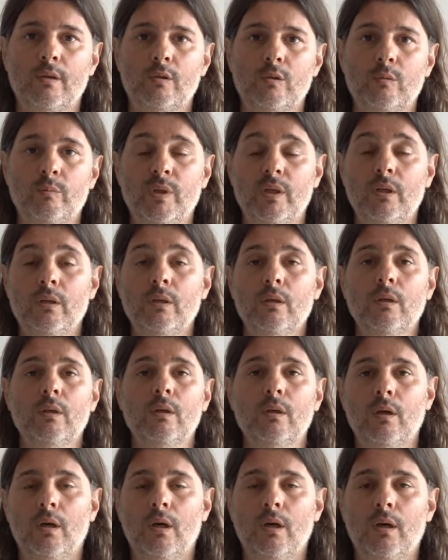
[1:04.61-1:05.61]
to be
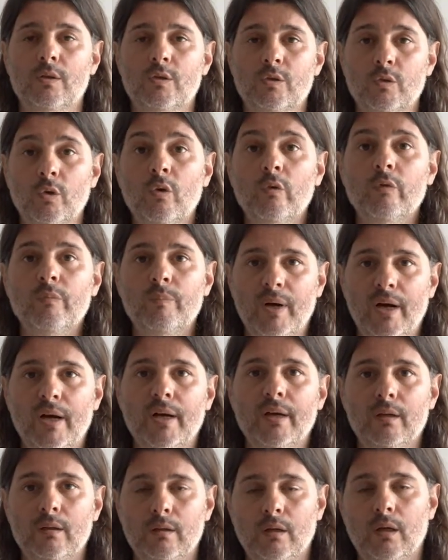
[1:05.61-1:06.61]
solved
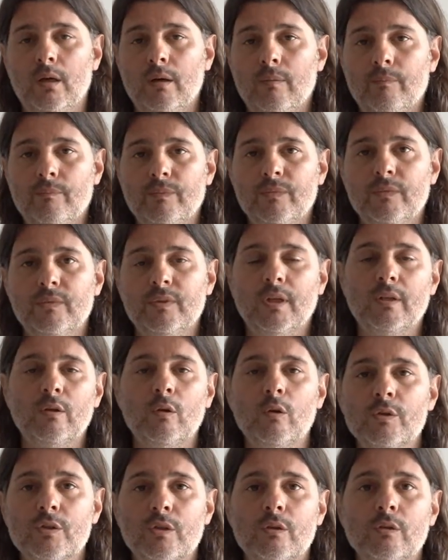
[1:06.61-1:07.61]
by
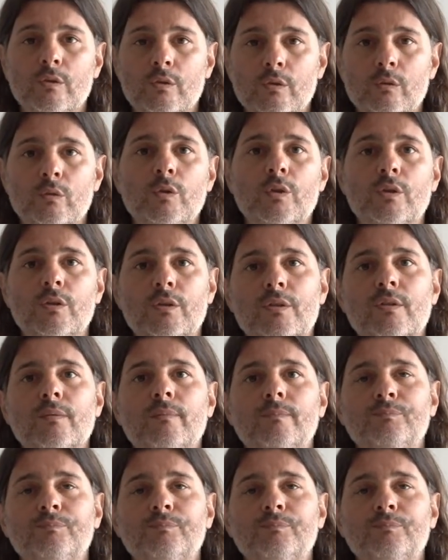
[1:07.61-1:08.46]
technological solutions.